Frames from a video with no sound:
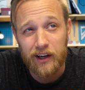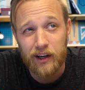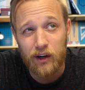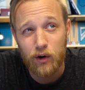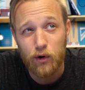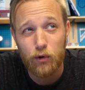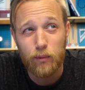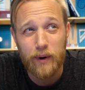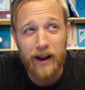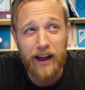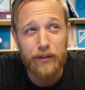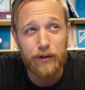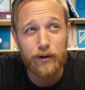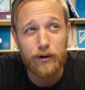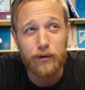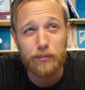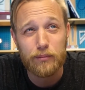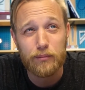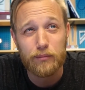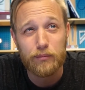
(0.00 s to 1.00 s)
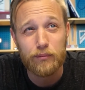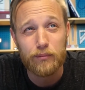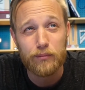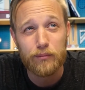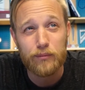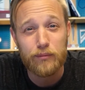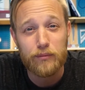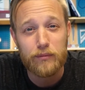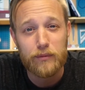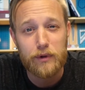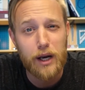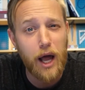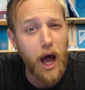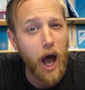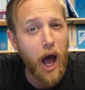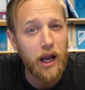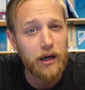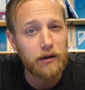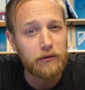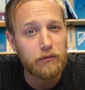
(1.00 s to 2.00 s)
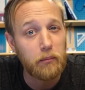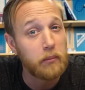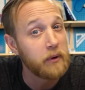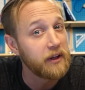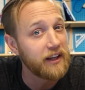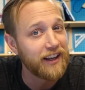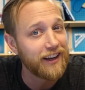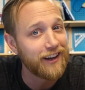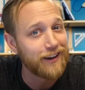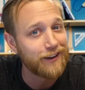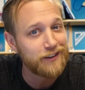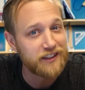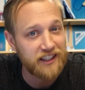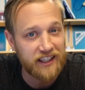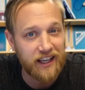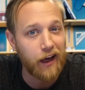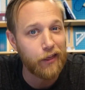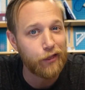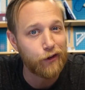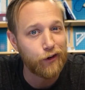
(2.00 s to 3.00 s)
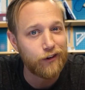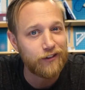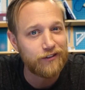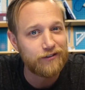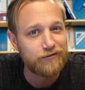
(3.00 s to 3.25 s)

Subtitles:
or rather, not being together.